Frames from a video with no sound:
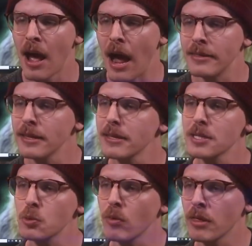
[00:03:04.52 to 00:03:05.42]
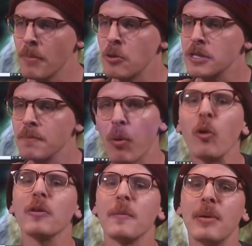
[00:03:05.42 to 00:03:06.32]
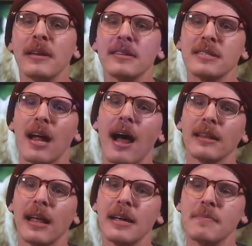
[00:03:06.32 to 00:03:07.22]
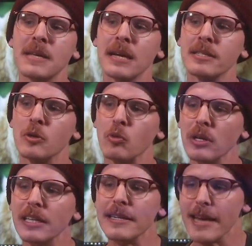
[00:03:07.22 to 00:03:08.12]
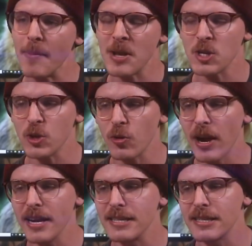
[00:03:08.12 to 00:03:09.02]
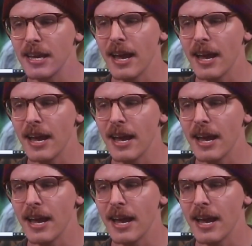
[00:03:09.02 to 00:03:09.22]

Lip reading: I think this is one of the most important opinions to highlight because it really demonstrates